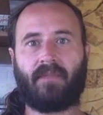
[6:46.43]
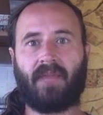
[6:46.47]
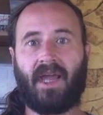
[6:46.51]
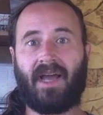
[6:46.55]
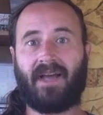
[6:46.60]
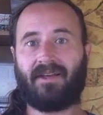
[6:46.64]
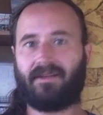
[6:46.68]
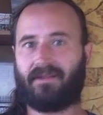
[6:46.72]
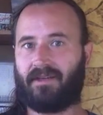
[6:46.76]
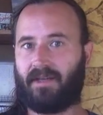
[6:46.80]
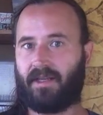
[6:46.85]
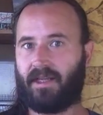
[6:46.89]

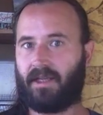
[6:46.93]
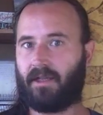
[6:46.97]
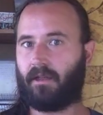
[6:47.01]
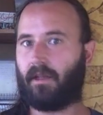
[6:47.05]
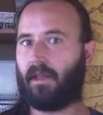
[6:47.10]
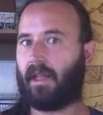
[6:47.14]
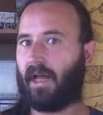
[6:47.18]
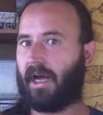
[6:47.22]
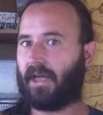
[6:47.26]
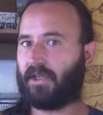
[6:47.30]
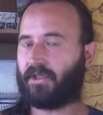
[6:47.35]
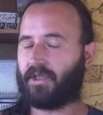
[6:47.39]

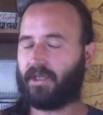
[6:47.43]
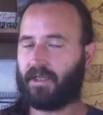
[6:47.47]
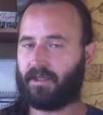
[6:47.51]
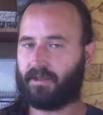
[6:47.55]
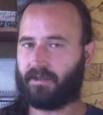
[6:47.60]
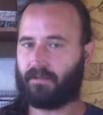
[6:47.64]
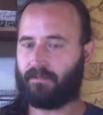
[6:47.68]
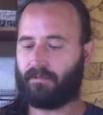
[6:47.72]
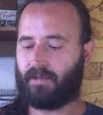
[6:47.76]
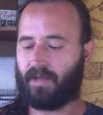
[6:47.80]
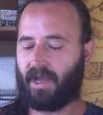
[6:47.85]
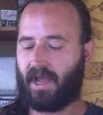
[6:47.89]

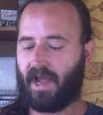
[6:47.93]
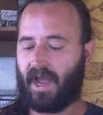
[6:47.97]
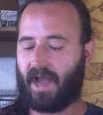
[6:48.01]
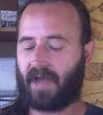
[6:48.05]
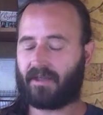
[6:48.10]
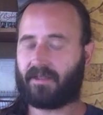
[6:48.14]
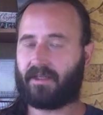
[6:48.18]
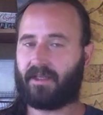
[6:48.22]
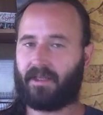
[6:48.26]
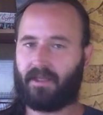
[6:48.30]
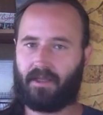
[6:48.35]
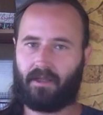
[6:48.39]

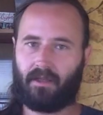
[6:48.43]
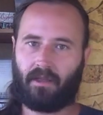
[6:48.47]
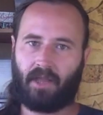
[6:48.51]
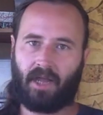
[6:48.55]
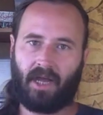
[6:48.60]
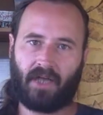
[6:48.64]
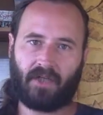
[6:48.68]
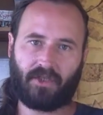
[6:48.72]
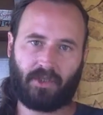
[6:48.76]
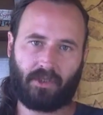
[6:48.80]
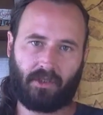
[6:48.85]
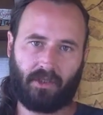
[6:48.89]
acting
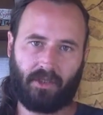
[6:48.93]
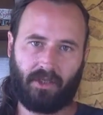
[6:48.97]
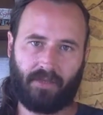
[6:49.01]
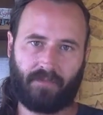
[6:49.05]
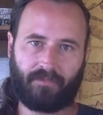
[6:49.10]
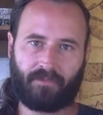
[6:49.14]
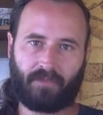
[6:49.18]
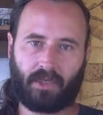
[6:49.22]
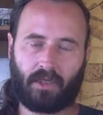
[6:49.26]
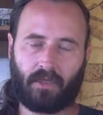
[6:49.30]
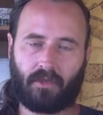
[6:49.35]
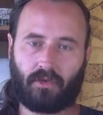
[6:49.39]
illogically
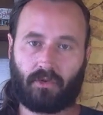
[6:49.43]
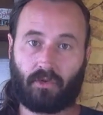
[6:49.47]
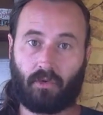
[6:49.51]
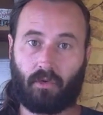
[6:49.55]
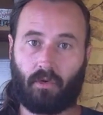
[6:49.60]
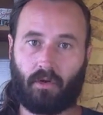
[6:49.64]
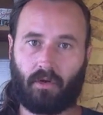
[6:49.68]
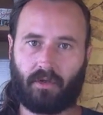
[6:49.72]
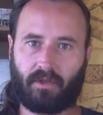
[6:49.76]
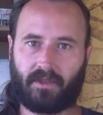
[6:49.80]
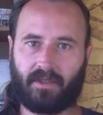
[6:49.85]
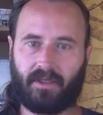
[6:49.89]

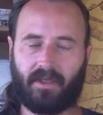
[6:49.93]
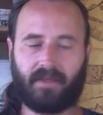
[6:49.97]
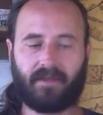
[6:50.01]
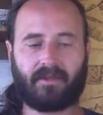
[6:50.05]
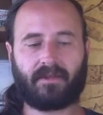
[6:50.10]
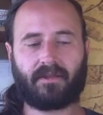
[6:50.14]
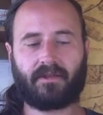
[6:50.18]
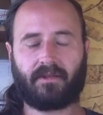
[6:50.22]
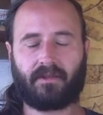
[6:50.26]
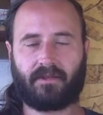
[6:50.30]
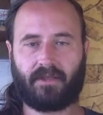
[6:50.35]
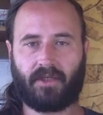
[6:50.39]
towards
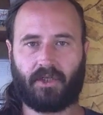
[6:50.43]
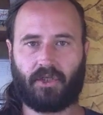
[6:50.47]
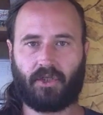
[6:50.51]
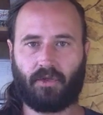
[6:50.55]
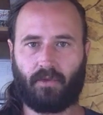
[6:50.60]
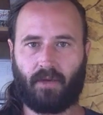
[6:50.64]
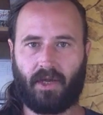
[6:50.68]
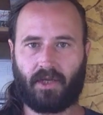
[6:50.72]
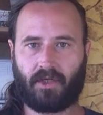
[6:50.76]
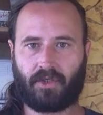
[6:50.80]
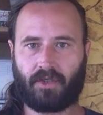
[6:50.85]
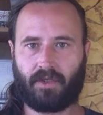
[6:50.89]
this
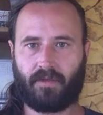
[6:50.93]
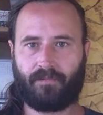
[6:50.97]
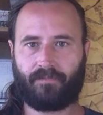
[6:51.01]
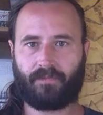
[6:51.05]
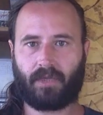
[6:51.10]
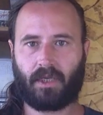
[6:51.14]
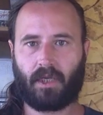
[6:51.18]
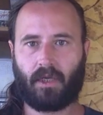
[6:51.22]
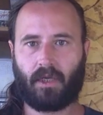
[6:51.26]
situation.